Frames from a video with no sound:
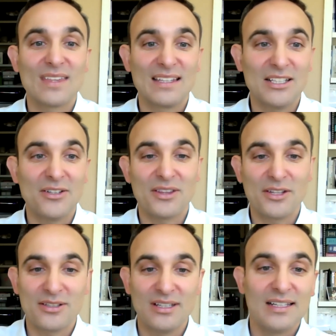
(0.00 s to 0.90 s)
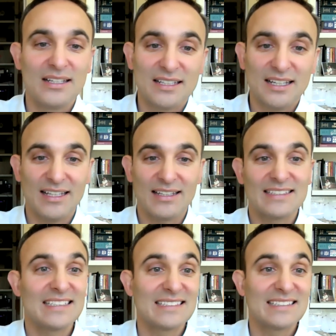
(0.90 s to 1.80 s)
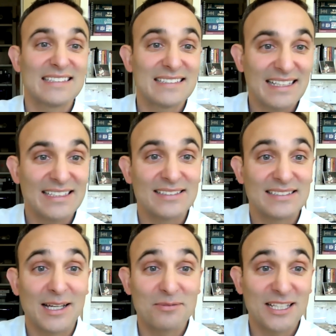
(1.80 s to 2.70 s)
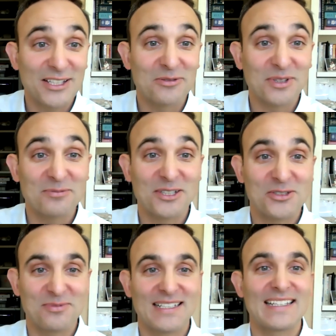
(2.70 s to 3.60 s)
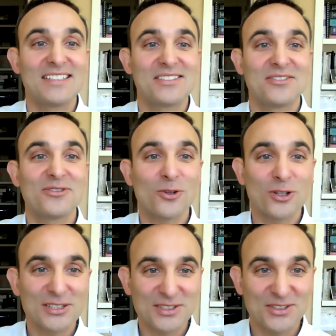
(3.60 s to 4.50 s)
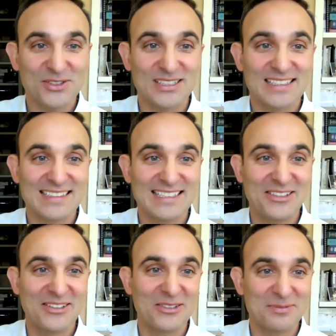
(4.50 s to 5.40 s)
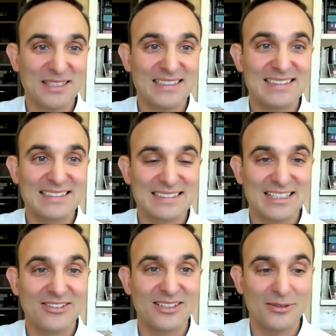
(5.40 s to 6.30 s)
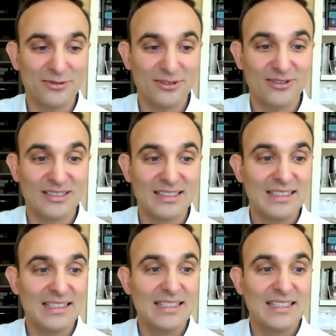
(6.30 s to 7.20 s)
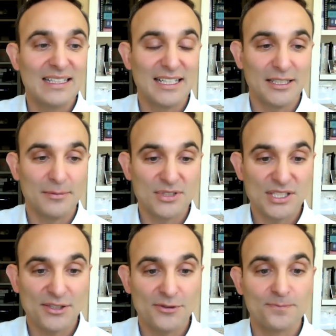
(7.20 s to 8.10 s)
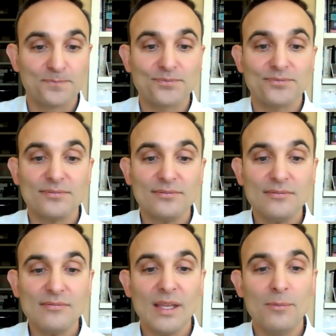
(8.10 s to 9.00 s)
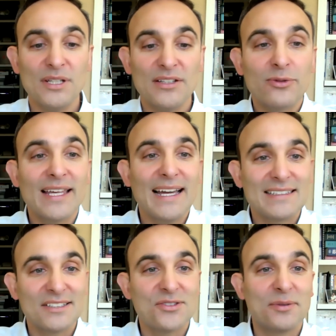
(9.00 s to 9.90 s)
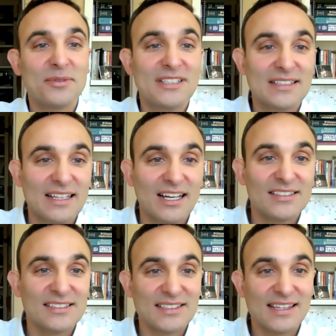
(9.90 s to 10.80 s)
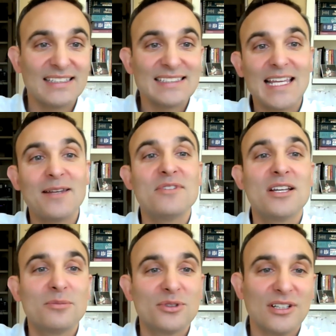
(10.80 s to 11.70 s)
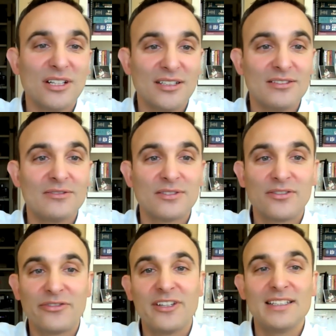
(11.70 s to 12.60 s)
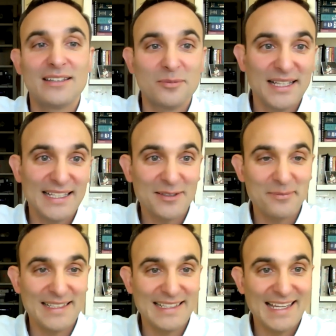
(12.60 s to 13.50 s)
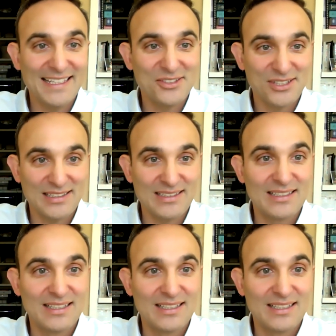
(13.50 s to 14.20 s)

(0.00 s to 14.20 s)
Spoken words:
this isn't to say stop taking your blood pressure medication. Of course, you should continue those medicines that are helpful to you. But if we had distributed the same number of fill in the blank medication,